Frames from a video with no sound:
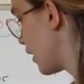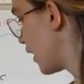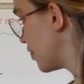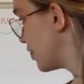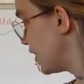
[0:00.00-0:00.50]

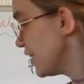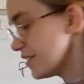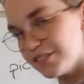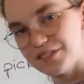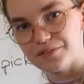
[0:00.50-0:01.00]
And
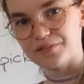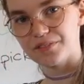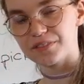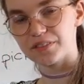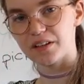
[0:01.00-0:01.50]
these
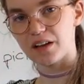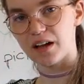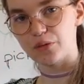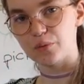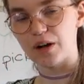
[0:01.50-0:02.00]

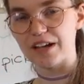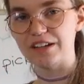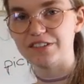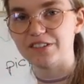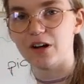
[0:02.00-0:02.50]
are the
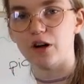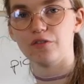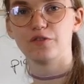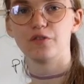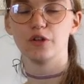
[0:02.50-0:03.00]
ways of
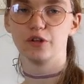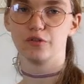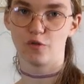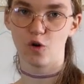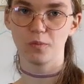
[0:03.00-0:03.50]

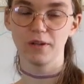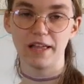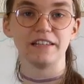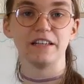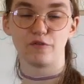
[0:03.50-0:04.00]
formal
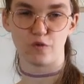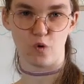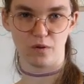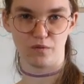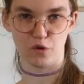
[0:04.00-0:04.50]
and
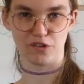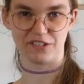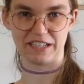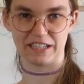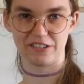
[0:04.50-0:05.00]
informal voice
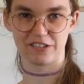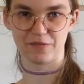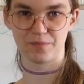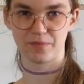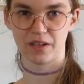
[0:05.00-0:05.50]
in English.
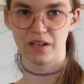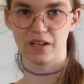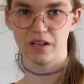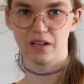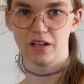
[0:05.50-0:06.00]

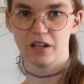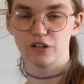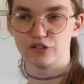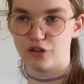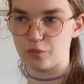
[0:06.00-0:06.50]

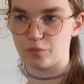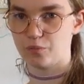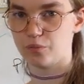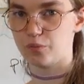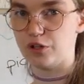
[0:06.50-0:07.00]
So,
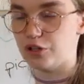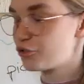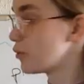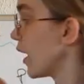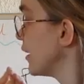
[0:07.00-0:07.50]
when you're
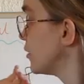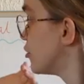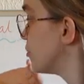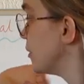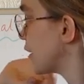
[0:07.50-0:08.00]
trying to
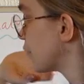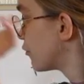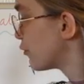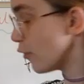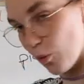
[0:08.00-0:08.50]
speak
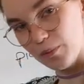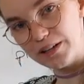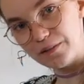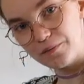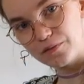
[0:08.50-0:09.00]

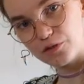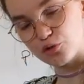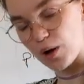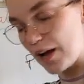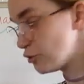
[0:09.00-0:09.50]
formally,
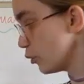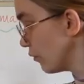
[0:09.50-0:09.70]
try to